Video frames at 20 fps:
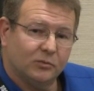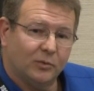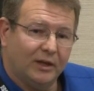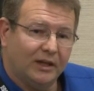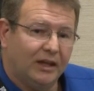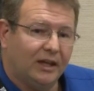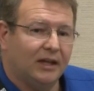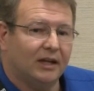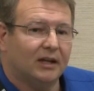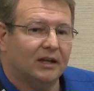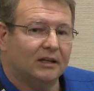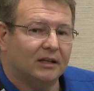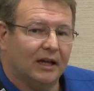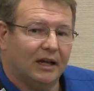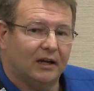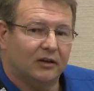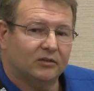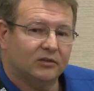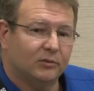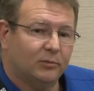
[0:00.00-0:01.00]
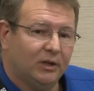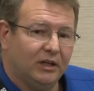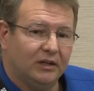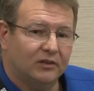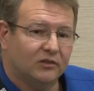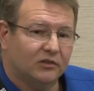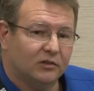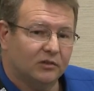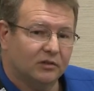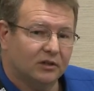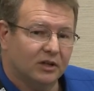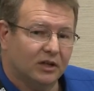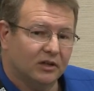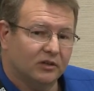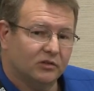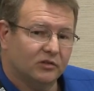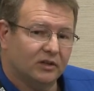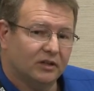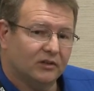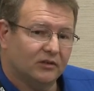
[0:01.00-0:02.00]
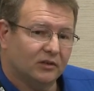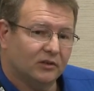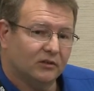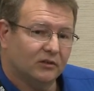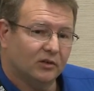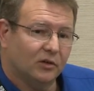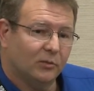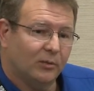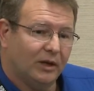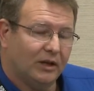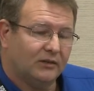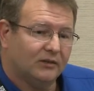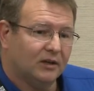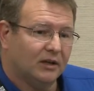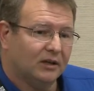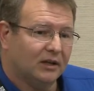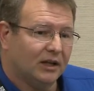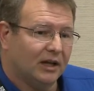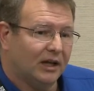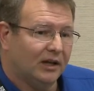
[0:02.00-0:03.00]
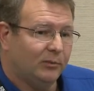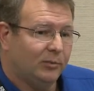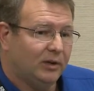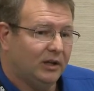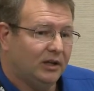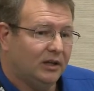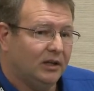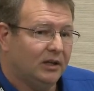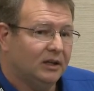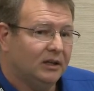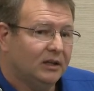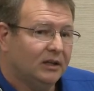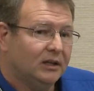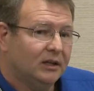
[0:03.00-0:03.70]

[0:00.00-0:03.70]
we can't allow to be in certain countries. And so based on the IP